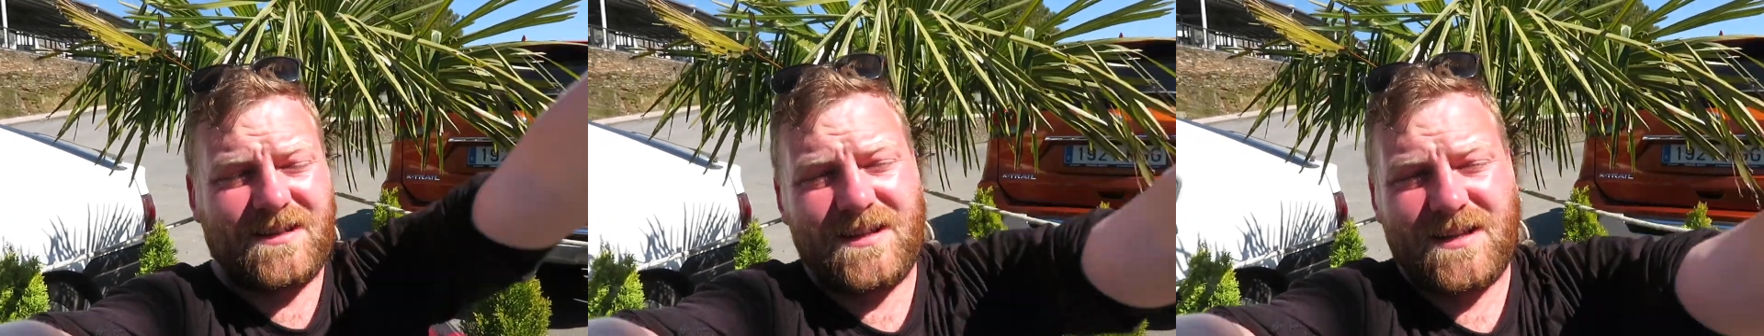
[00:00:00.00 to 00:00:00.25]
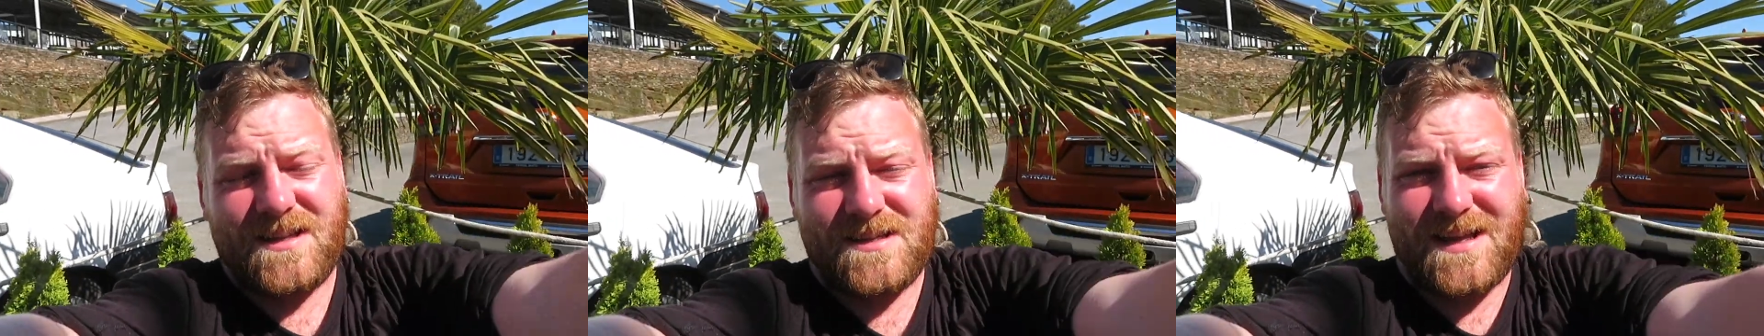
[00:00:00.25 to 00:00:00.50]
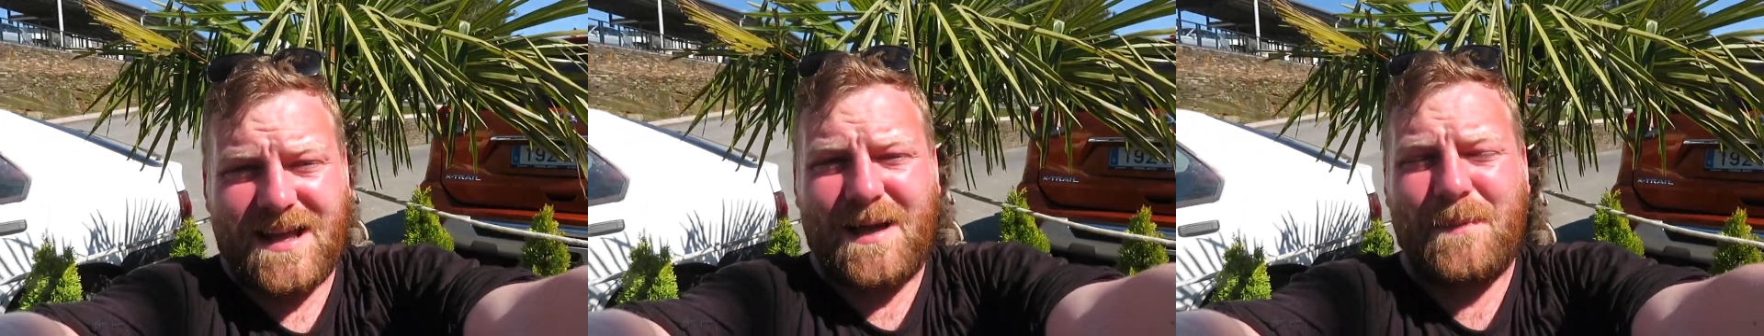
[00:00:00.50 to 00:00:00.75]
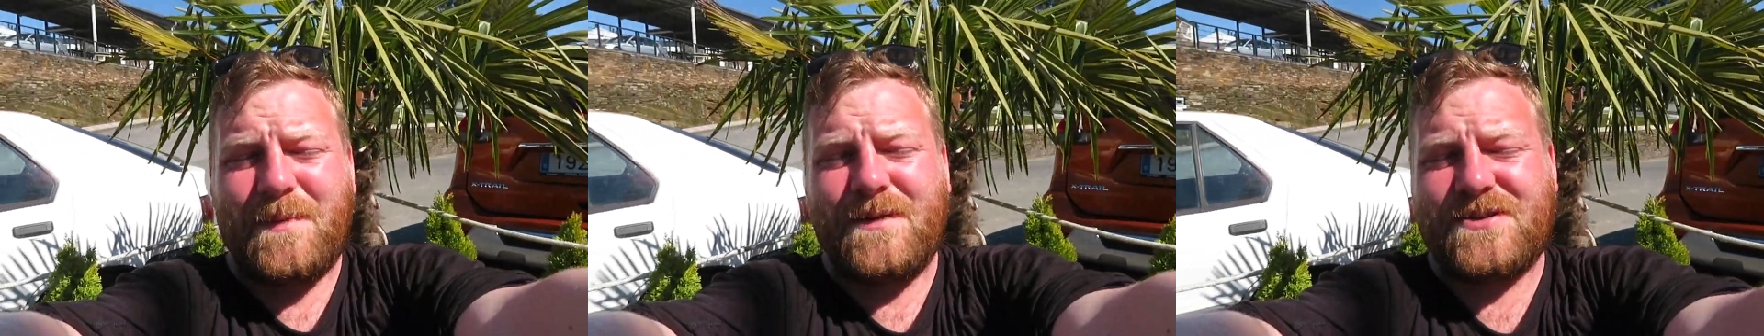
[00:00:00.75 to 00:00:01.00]
it is
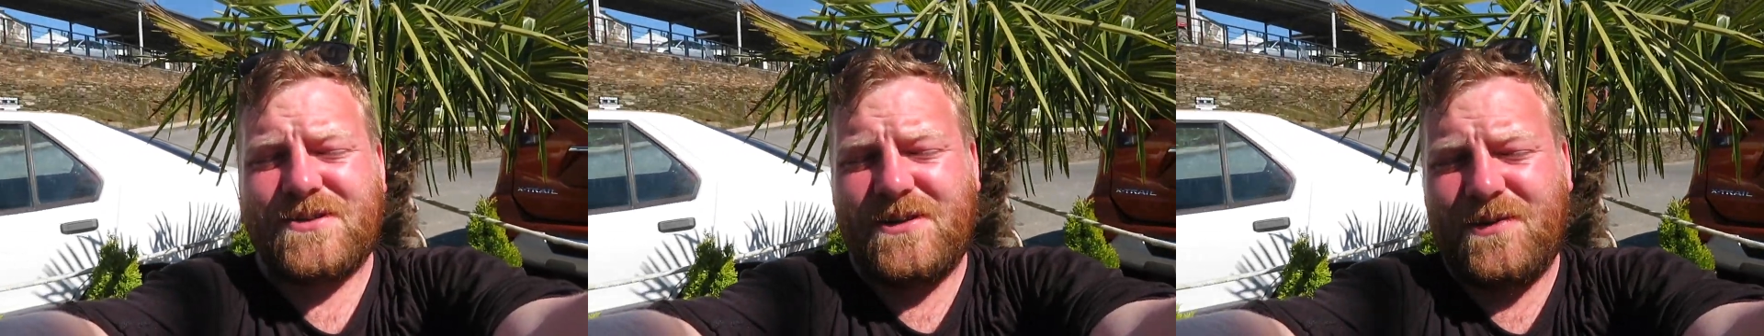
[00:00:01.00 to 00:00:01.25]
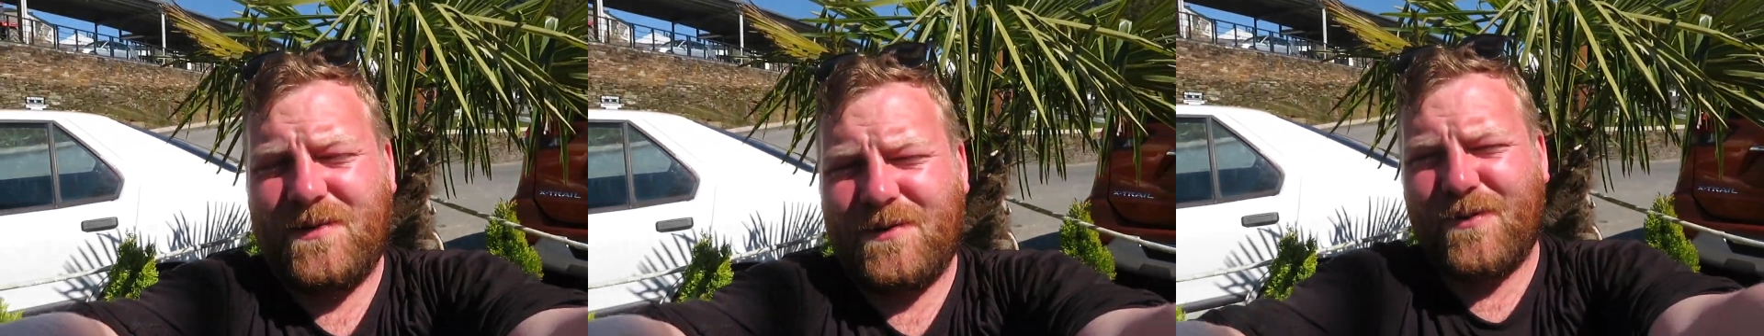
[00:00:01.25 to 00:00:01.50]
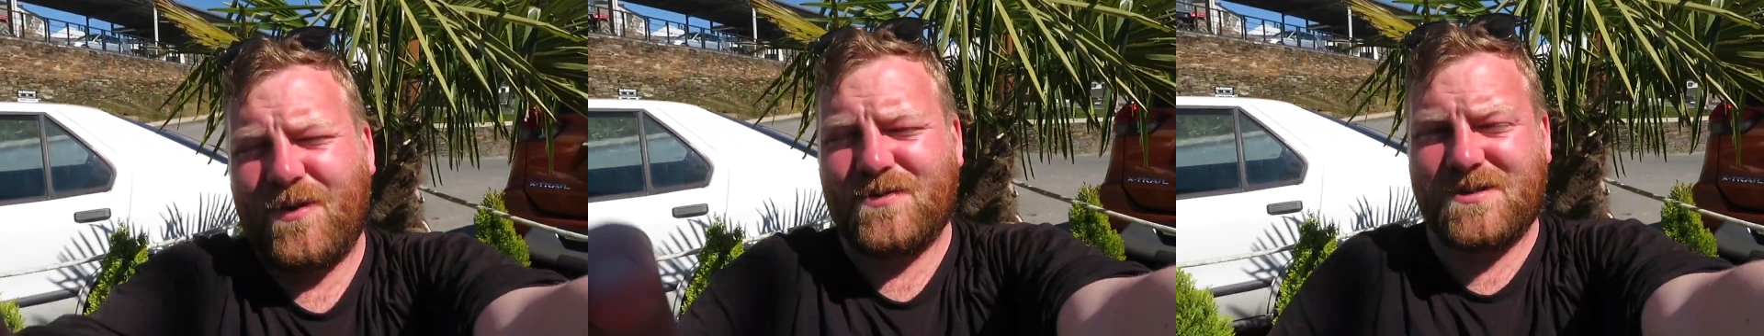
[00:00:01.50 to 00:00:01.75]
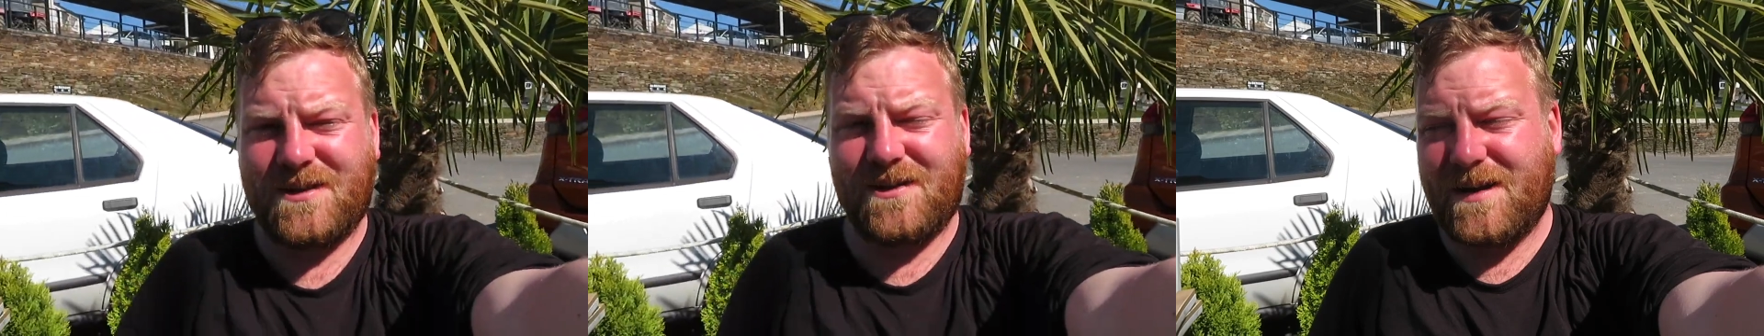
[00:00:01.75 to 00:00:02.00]
absolutely
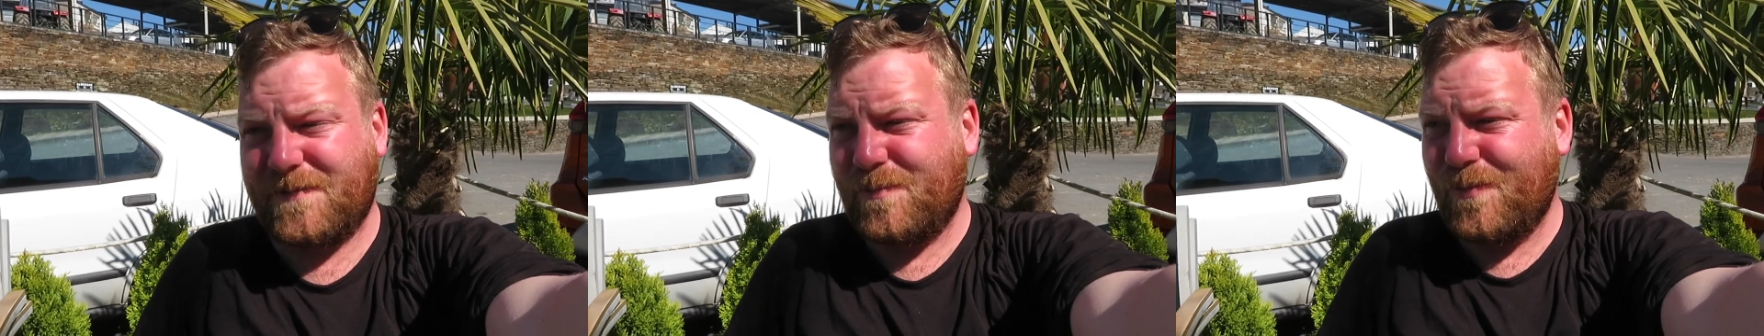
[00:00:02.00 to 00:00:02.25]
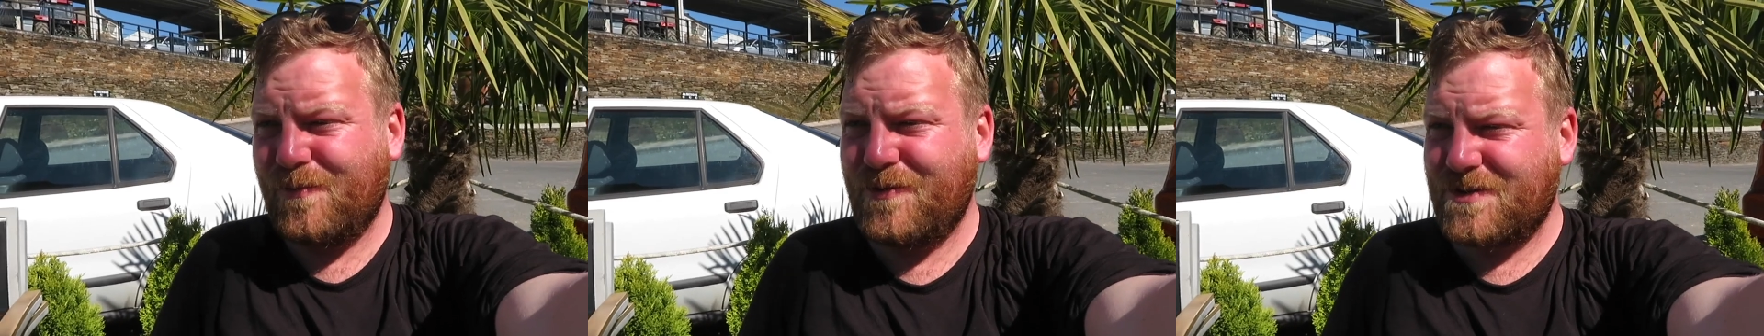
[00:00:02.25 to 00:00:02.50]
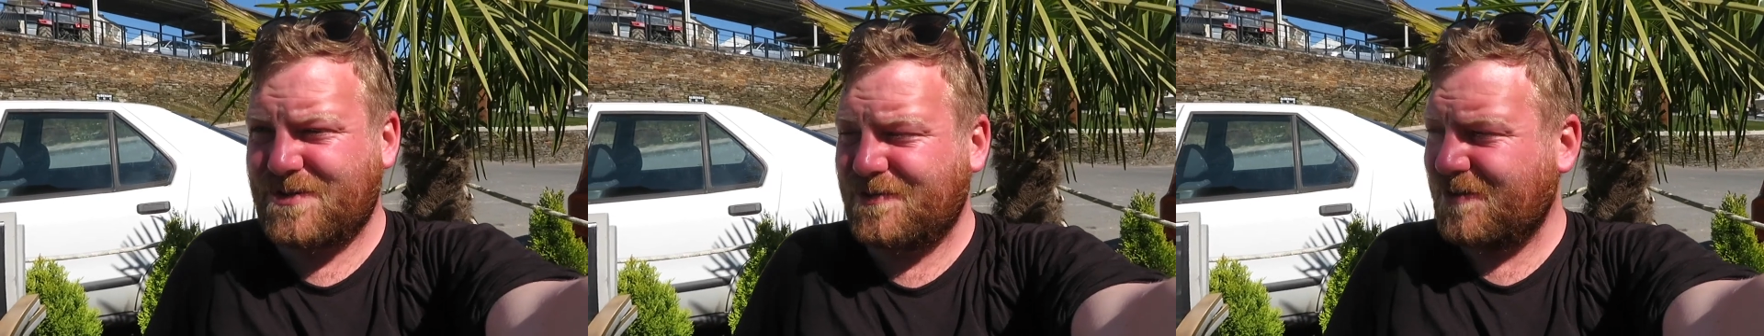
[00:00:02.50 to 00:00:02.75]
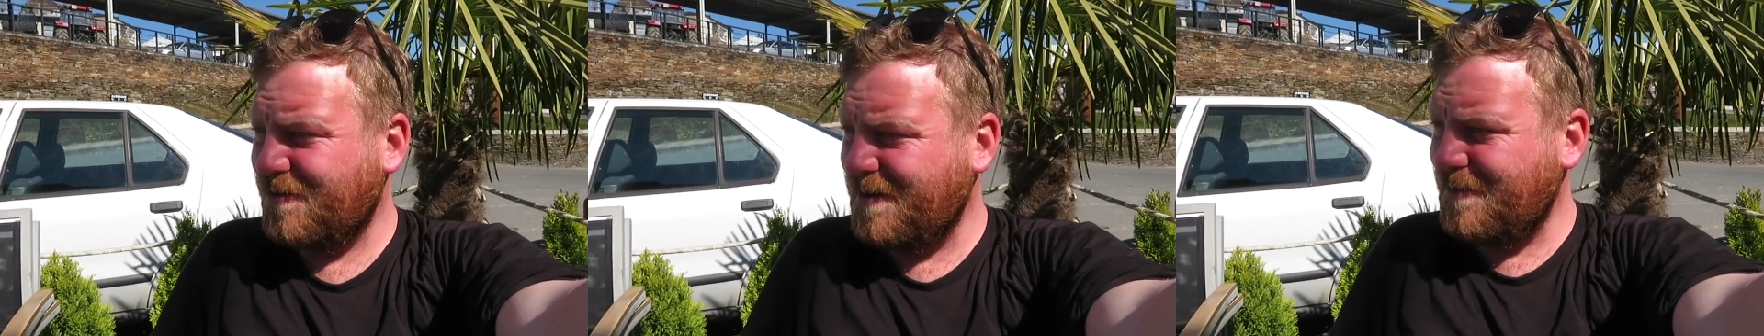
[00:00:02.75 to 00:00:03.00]
roast, and I'm gonna have to put more
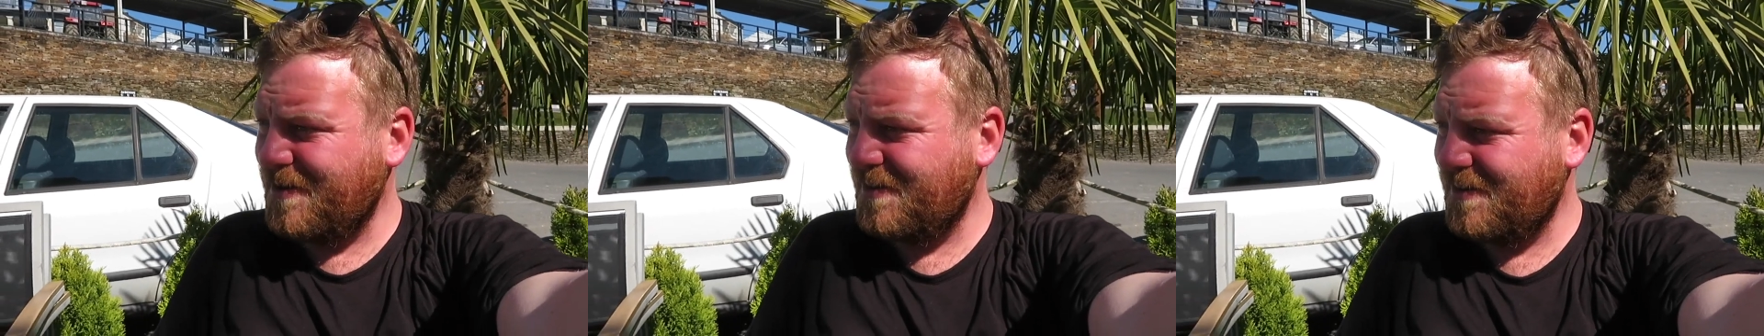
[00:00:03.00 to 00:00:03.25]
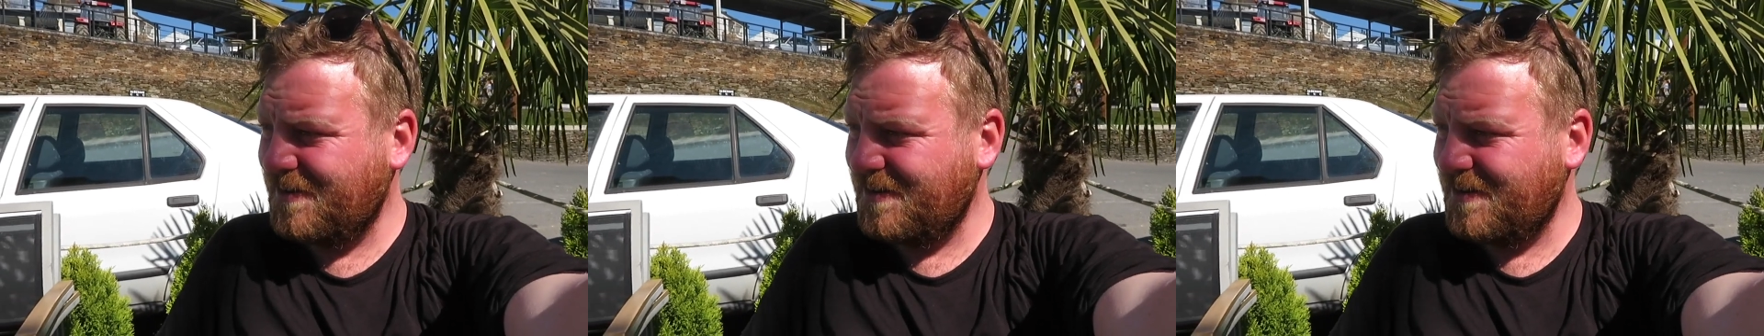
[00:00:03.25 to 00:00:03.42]
sun cream on.